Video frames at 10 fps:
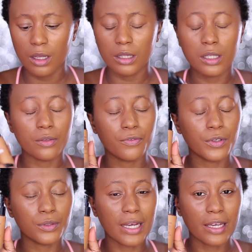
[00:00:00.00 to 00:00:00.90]

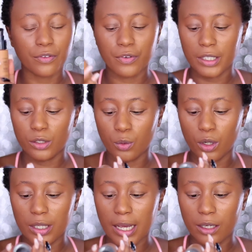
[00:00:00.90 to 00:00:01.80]
Filter Effect
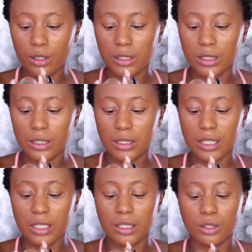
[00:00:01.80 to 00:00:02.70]
one, I got it
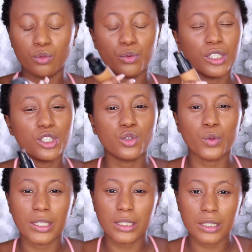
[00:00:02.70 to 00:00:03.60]
in Rich
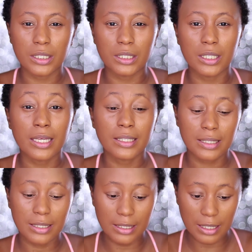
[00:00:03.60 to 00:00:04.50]

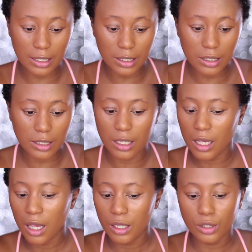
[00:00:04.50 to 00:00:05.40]
26.
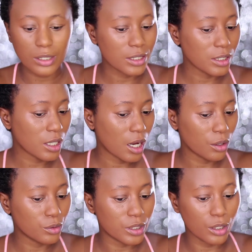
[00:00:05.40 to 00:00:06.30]
So this is
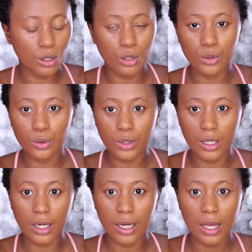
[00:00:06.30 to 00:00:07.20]
how they
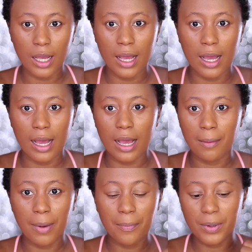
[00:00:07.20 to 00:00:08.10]
look.
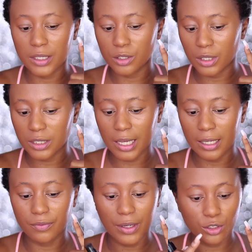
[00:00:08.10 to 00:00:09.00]
I'm happy this one is
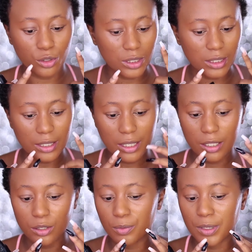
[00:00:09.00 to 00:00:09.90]
kind of adjusting a
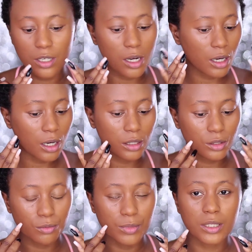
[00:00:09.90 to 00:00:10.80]
little bit darker
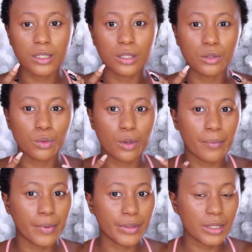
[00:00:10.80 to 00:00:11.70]
to meet this
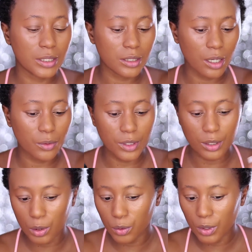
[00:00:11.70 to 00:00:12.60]
one, but this is how
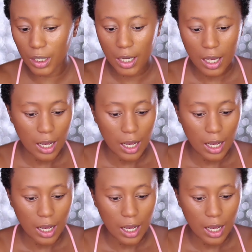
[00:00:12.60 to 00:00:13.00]
they look.